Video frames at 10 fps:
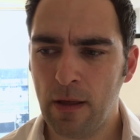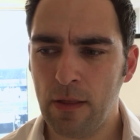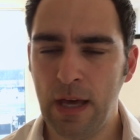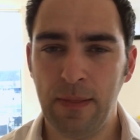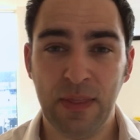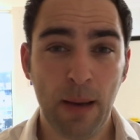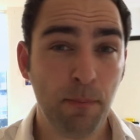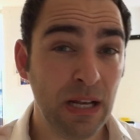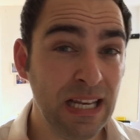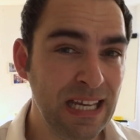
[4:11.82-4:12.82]
then
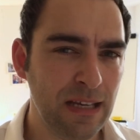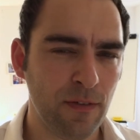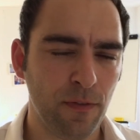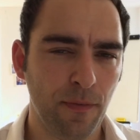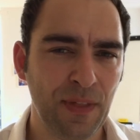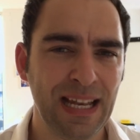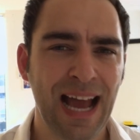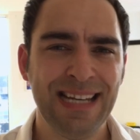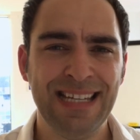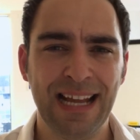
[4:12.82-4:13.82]
that belief, that
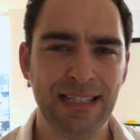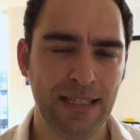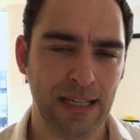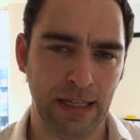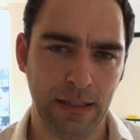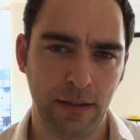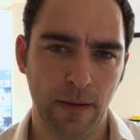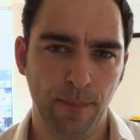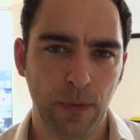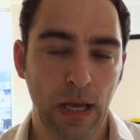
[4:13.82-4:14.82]
identity
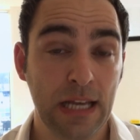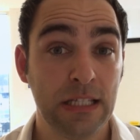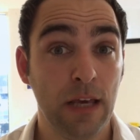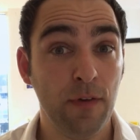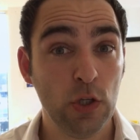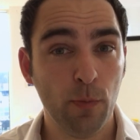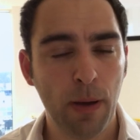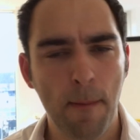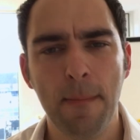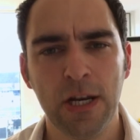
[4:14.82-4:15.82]
is giving you
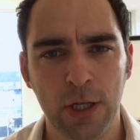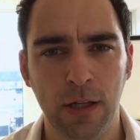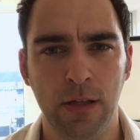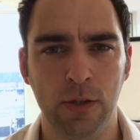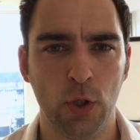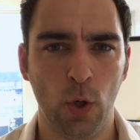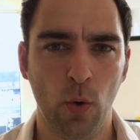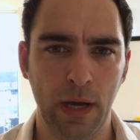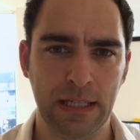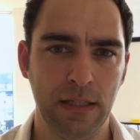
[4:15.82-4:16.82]
permission to
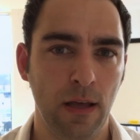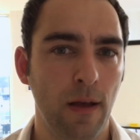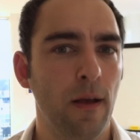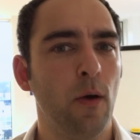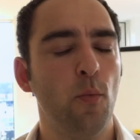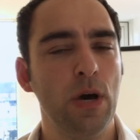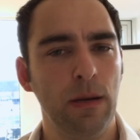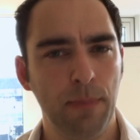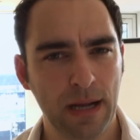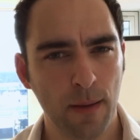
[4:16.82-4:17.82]
quit when
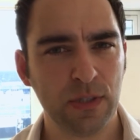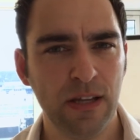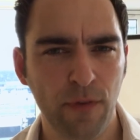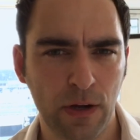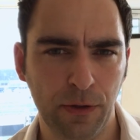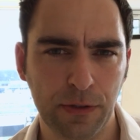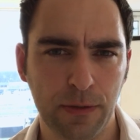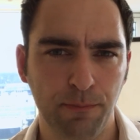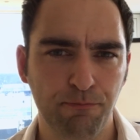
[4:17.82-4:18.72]
it becomes difficult.